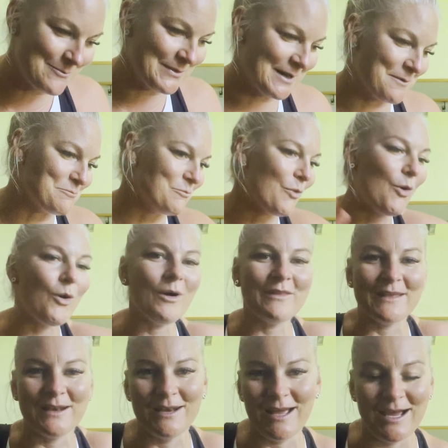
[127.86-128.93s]
but it more
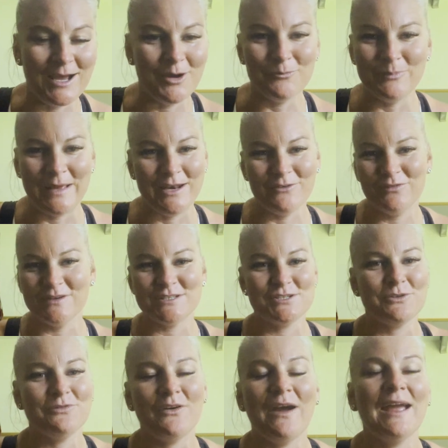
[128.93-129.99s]
than benefits
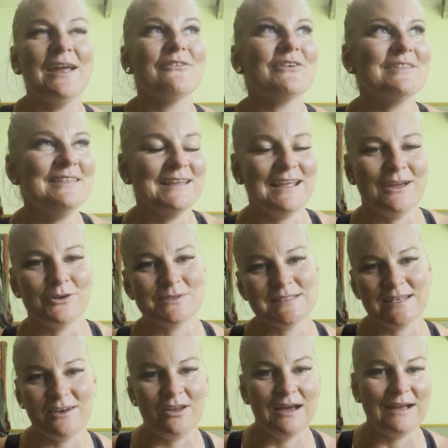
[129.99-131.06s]
you for everything else
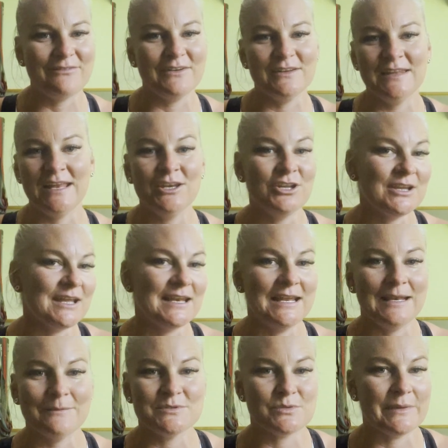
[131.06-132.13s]
in life. And then you can
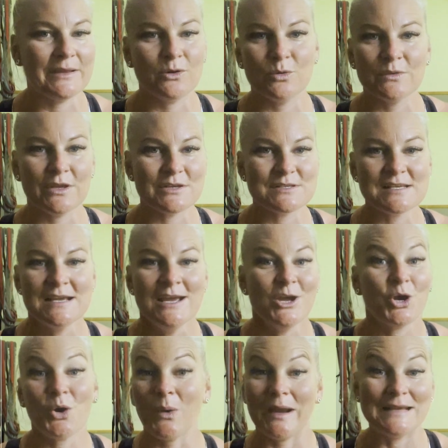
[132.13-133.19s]
end up doing all those
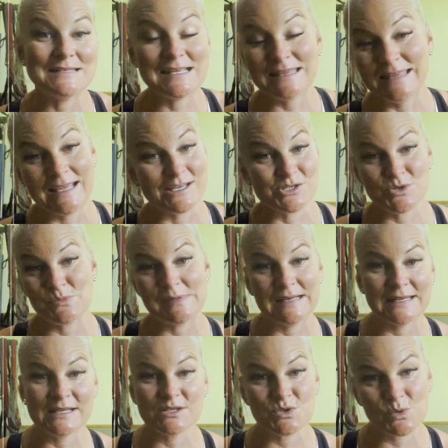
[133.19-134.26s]
crazy things you
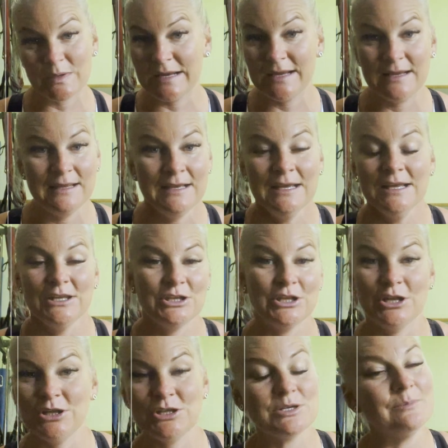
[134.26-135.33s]
really enjoy, you
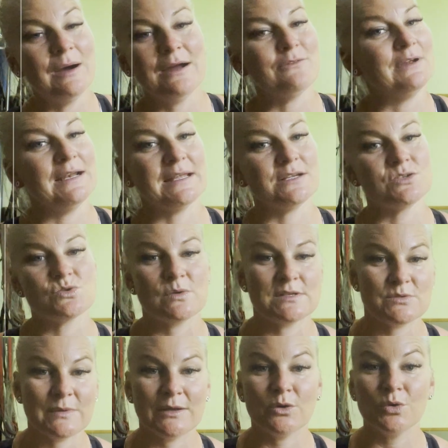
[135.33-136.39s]
know, you might really enjoy
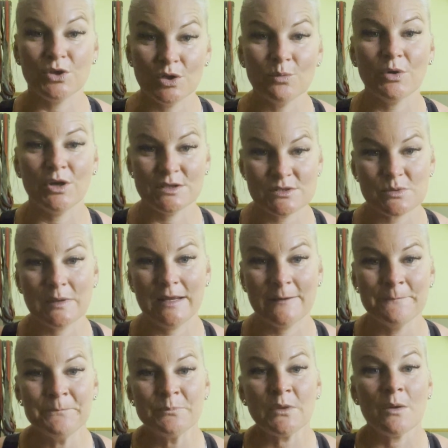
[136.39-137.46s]
doing or you were doing
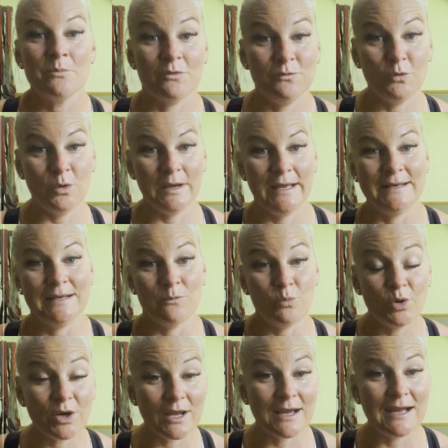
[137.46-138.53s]
beforehand. And
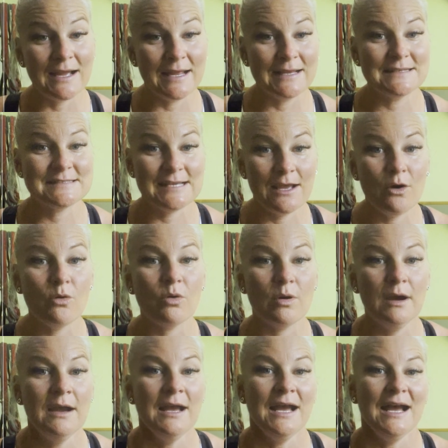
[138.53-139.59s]
what I tell